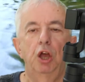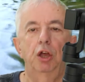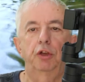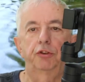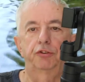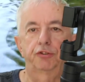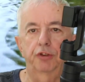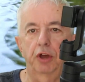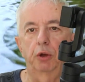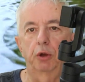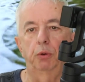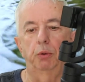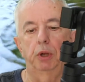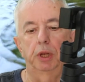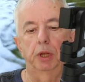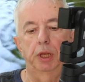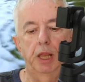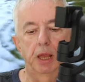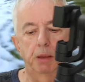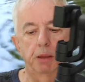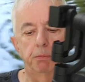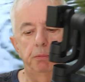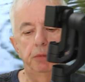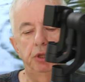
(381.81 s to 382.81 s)
So
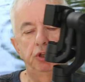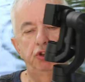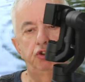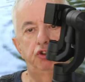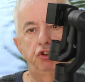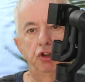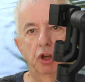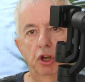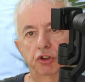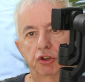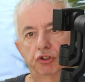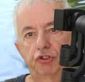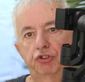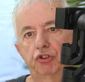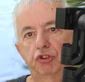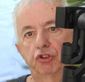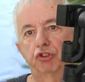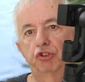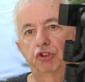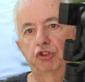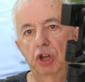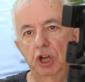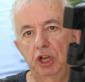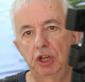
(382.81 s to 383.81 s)
let me just
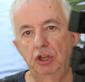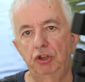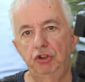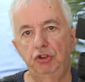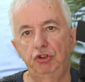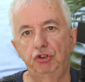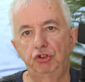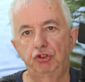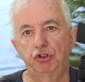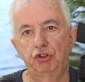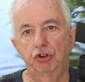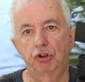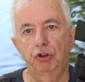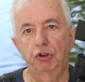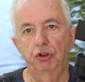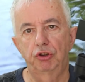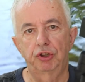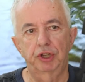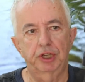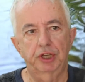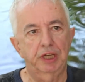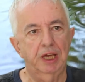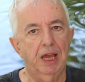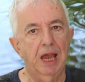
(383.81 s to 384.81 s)
change
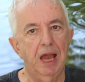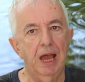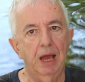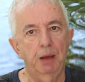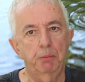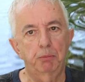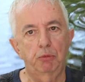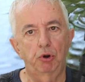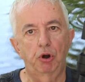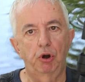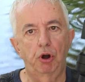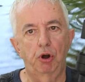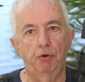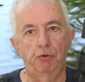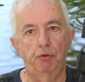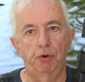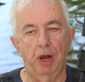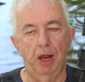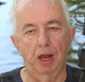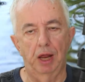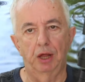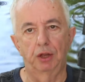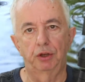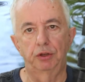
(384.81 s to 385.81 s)
the camera
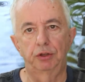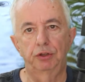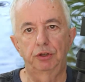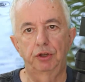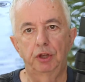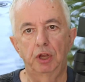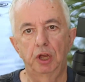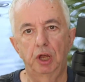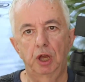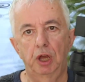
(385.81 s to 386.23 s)
around